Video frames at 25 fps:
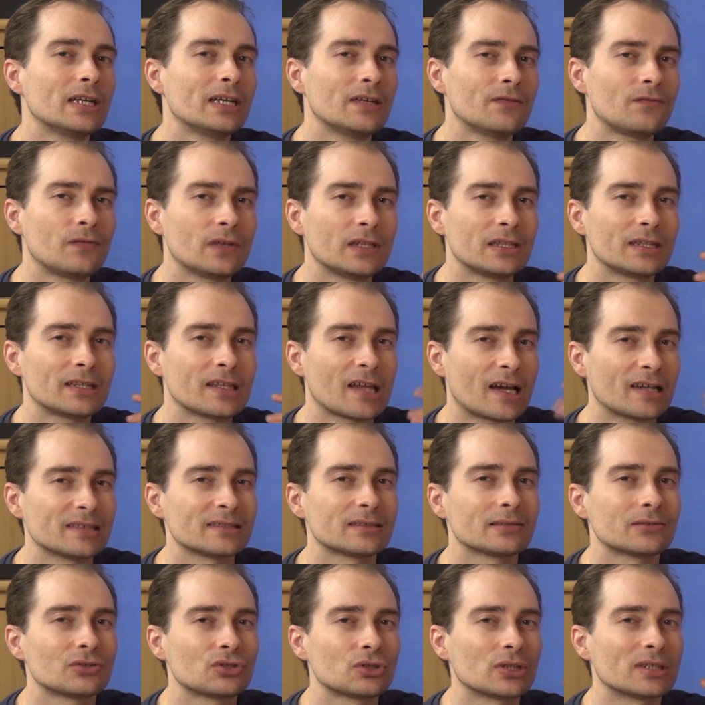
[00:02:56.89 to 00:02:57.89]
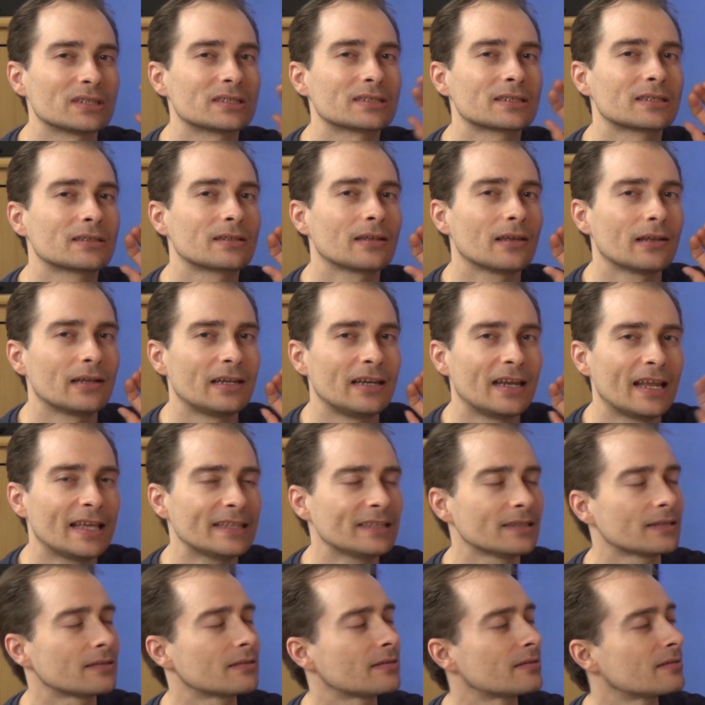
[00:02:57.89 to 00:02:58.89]
If it doesn't, just
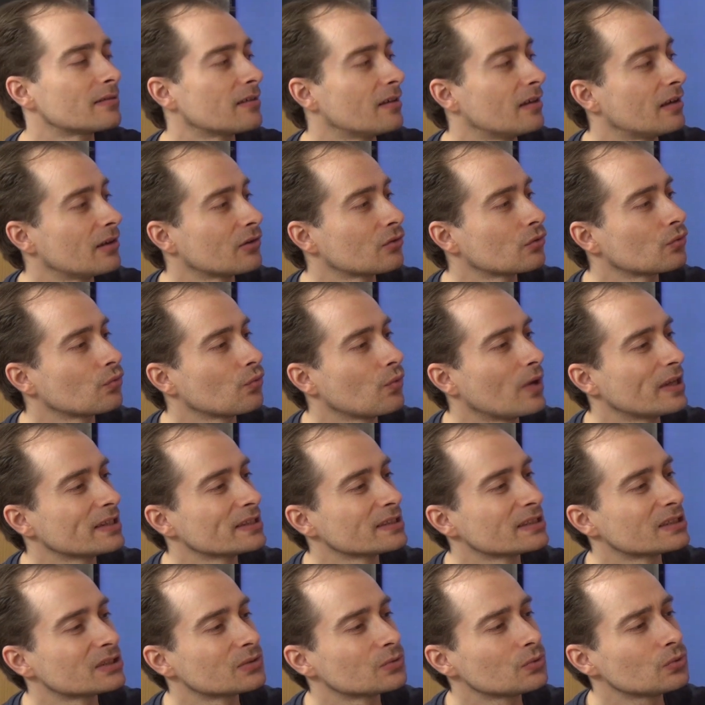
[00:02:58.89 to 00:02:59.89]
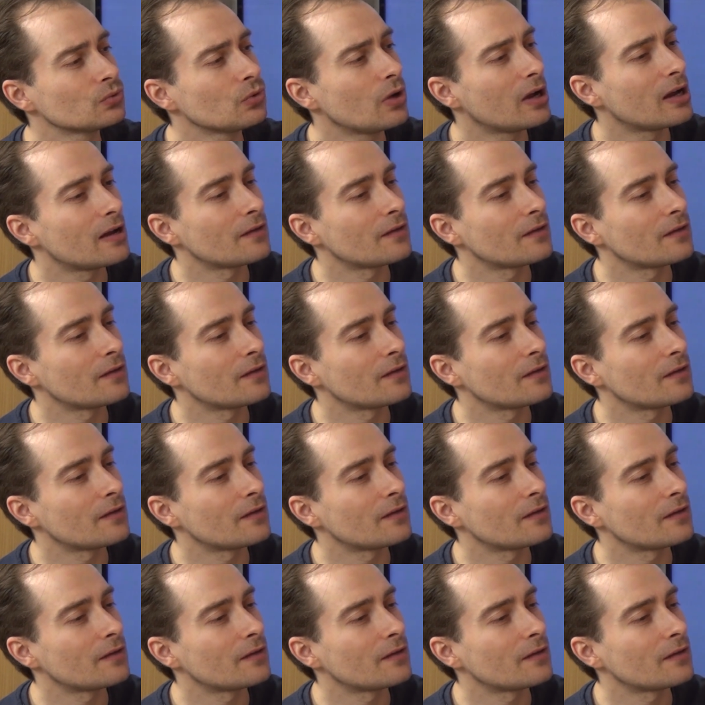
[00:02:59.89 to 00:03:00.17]
let it run through.